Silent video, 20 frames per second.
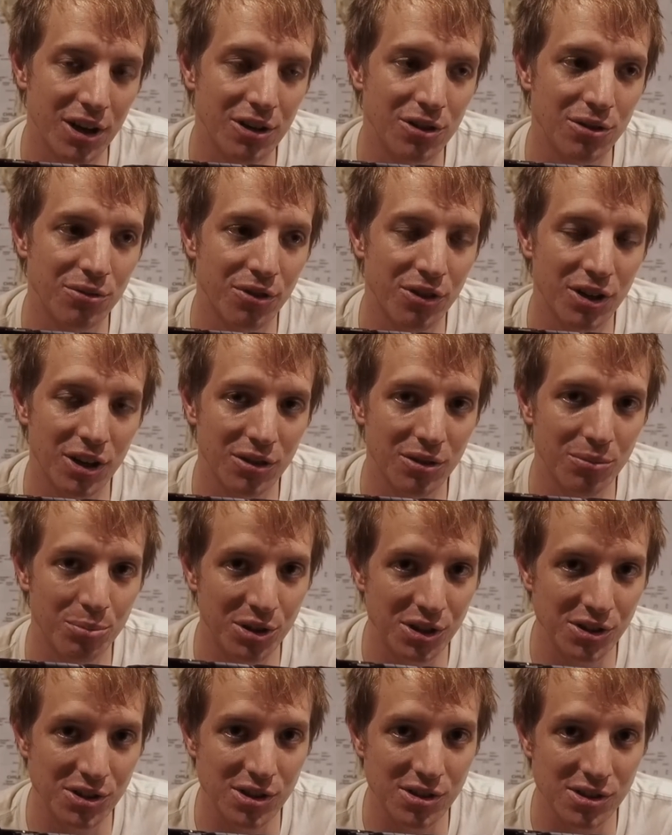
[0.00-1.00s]
and you think the
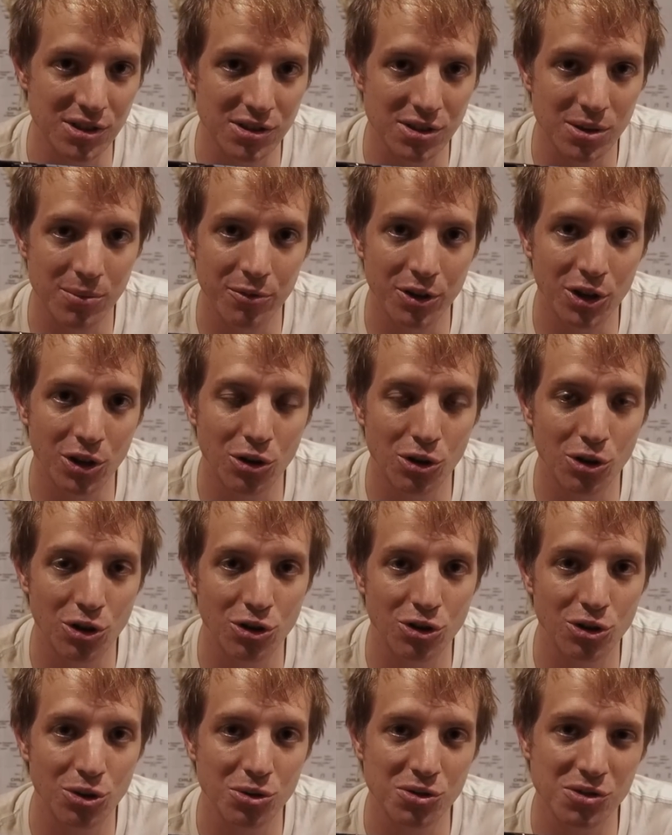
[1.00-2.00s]
presets are something you
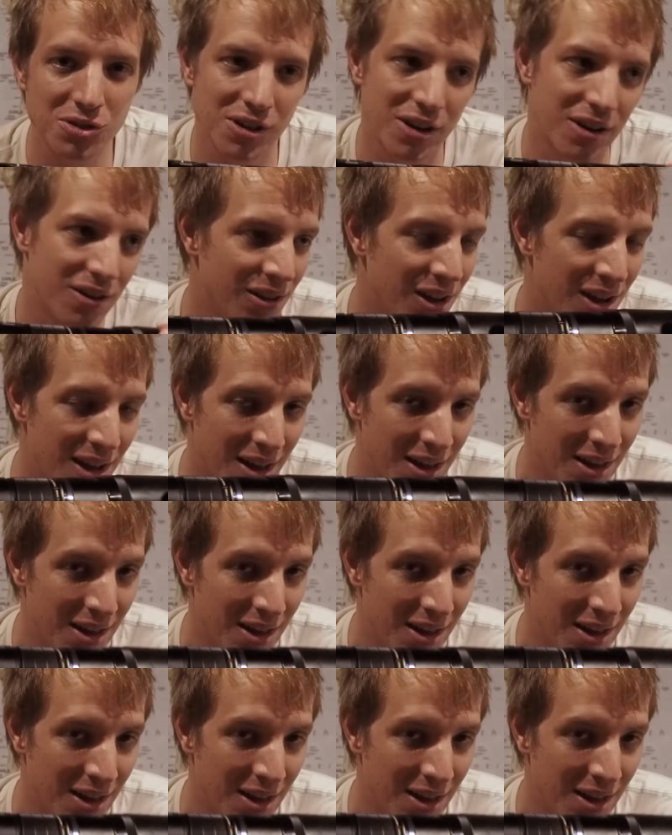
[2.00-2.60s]
could use, then